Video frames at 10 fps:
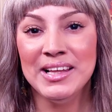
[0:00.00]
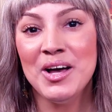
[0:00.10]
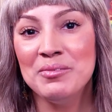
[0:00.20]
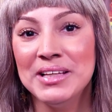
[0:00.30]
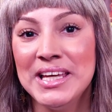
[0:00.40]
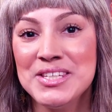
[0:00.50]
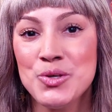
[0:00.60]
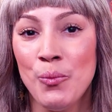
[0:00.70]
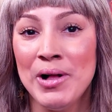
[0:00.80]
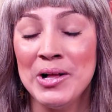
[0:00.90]

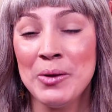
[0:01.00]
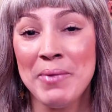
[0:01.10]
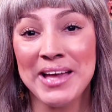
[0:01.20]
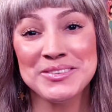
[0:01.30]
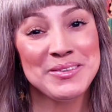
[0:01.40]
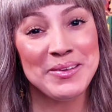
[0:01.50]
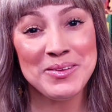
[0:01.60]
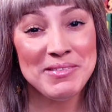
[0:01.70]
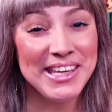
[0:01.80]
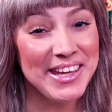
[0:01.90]
lovelies, welcome back to
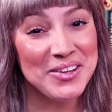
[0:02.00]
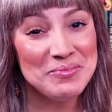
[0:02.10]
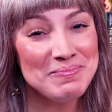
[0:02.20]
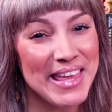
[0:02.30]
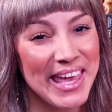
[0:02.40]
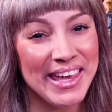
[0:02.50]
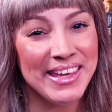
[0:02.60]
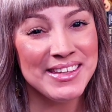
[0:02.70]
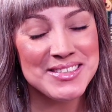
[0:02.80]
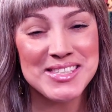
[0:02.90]
another video,
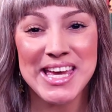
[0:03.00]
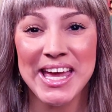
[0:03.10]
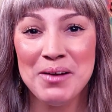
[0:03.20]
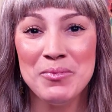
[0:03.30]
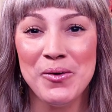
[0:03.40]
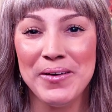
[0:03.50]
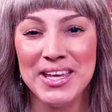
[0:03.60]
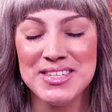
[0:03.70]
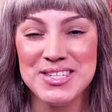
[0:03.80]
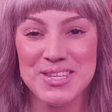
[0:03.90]
and today I'm
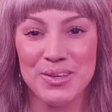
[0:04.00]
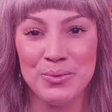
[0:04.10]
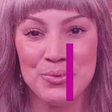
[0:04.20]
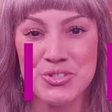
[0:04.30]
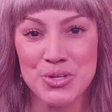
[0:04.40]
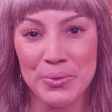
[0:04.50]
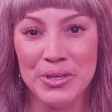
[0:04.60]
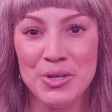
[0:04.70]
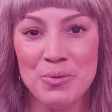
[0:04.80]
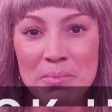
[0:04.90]
going to show
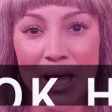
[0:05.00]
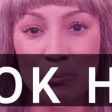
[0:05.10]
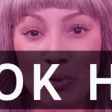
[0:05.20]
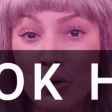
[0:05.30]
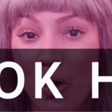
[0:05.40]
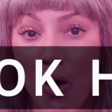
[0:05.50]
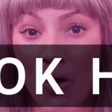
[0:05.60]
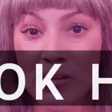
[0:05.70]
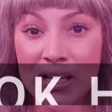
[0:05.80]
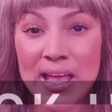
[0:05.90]
you my book
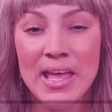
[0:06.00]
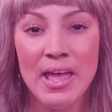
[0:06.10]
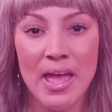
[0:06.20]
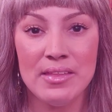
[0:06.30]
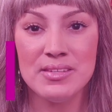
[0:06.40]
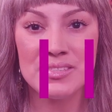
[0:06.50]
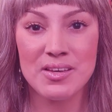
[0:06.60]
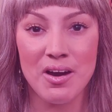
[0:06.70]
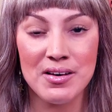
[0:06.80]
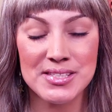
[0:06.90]
haul and
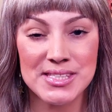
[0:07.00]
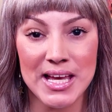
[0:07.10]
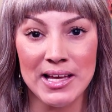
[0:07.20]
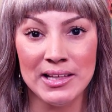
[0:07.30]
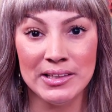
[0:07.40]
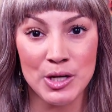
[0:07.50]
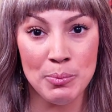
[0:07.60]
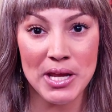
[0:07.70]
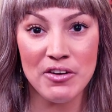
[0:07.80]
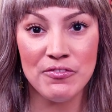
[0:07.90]
discuss a little
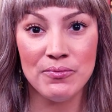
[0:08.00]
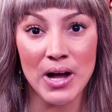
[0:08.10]
bit of